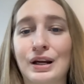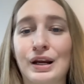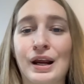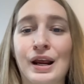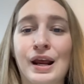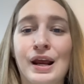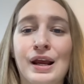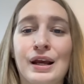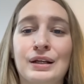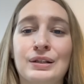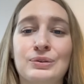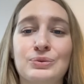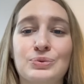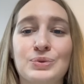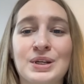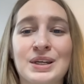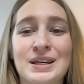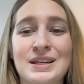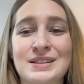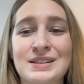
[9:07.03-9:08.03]
and
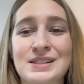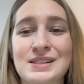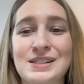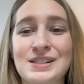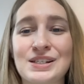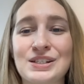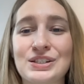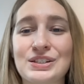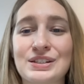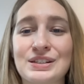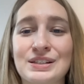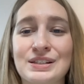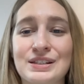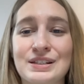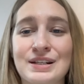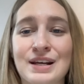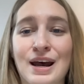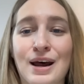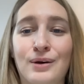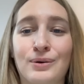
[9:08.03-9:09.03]
we can see just
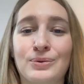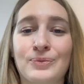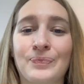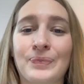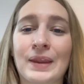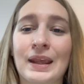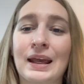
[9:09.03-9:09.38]
now